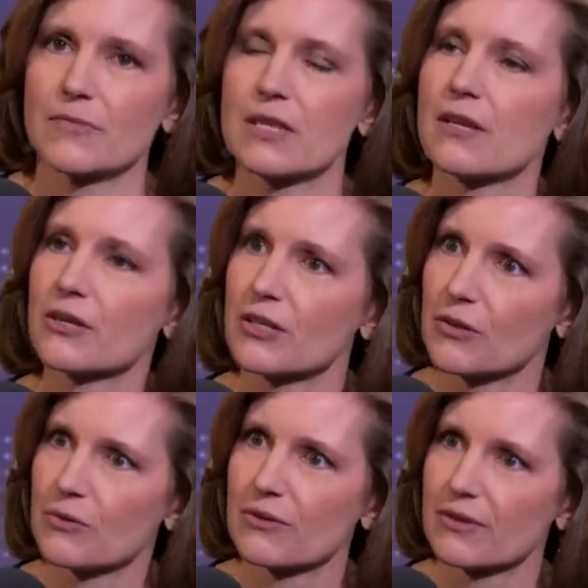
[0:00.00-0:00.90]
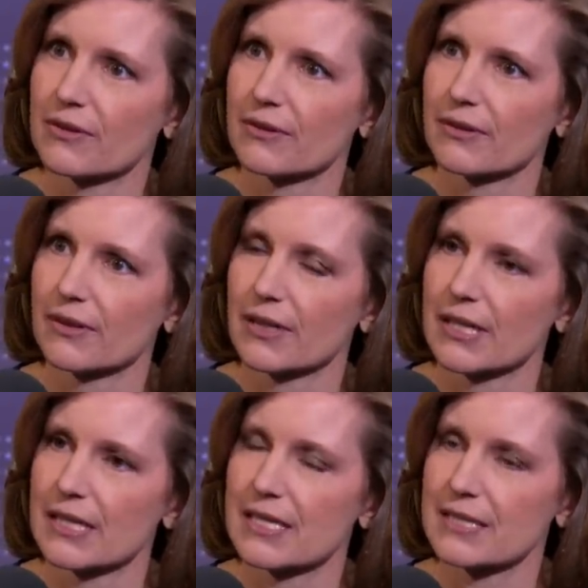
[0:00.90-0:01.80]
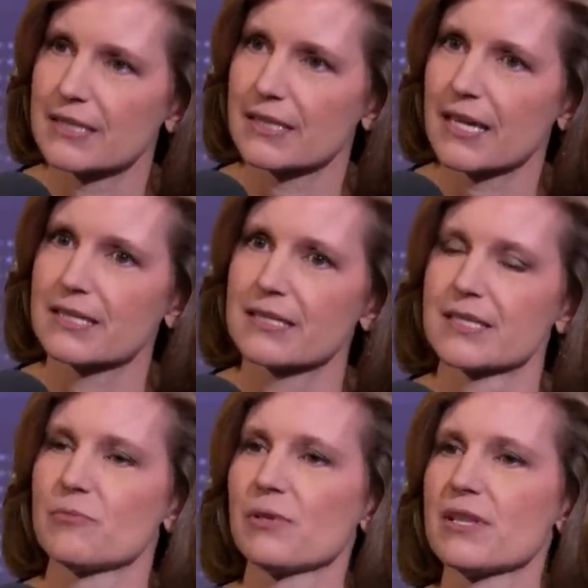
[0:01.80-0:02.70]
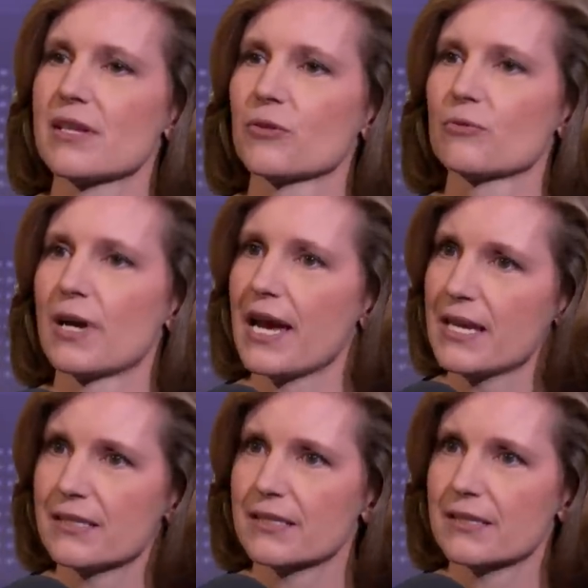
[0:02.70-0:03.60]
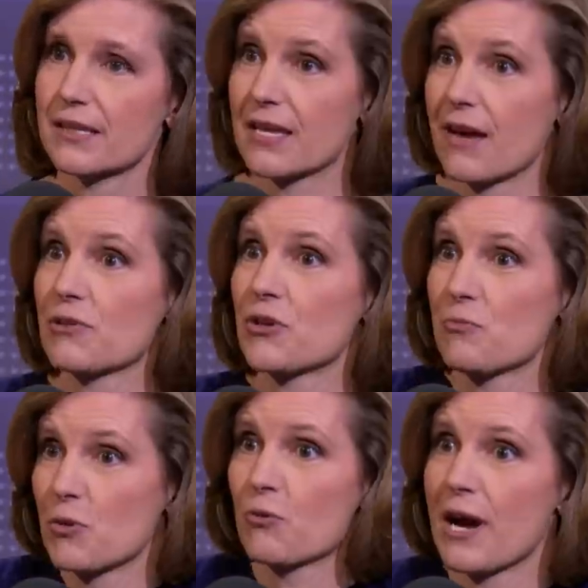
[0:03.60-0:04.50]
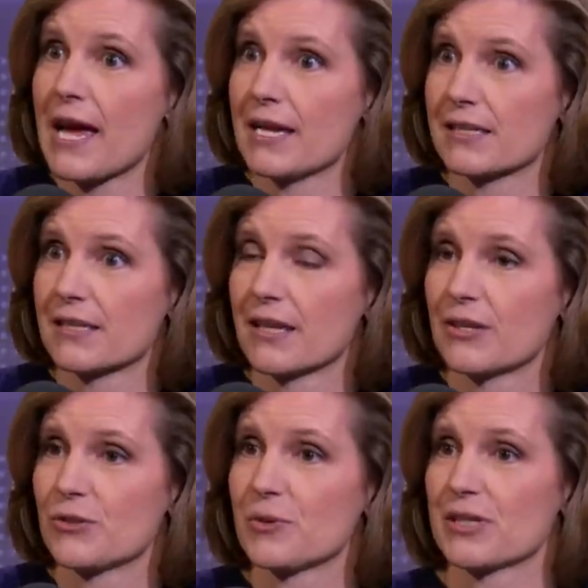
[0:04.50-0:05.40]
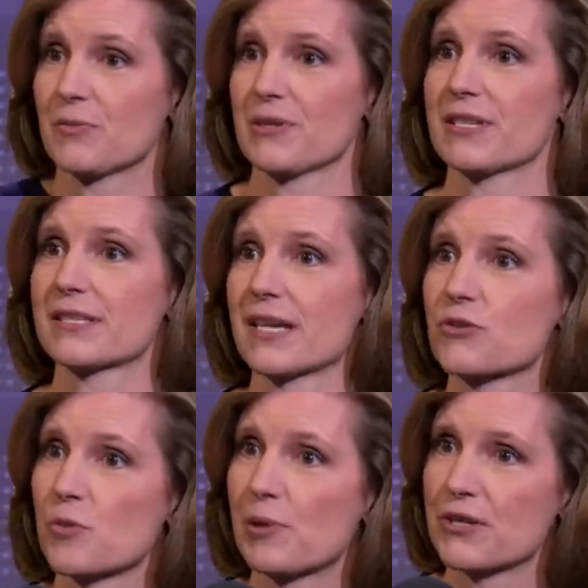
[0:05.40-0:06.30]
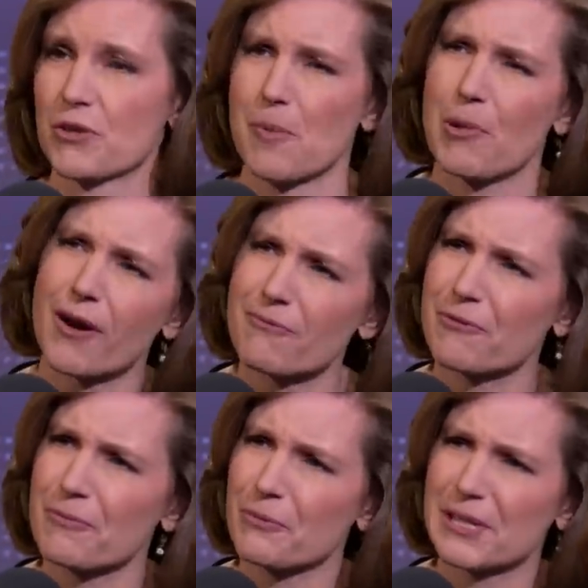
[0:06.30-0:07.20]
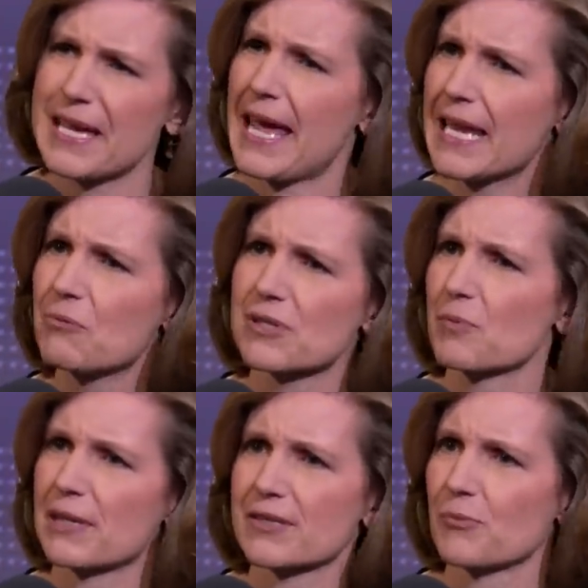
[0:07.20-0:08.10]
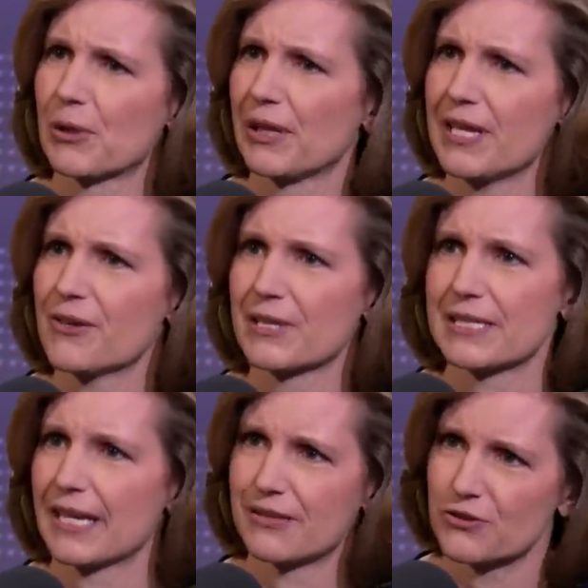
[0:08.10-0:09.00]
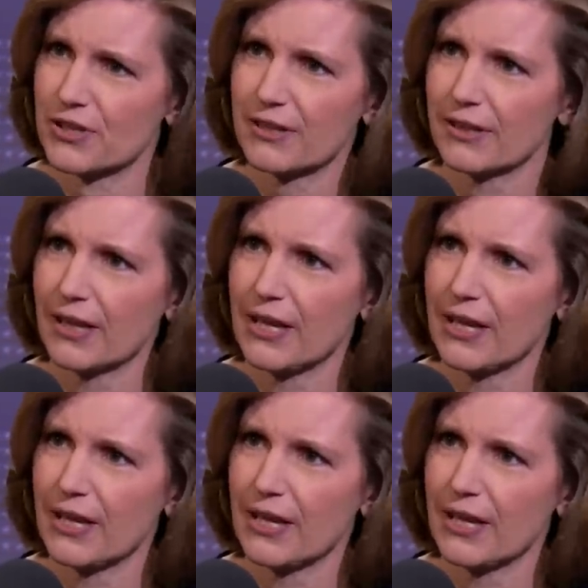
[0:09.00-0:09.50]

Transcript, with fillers: in their youth that sex is simply their right, that they have a human right to experience sexual pleasure, apart from really any responsibility or intention,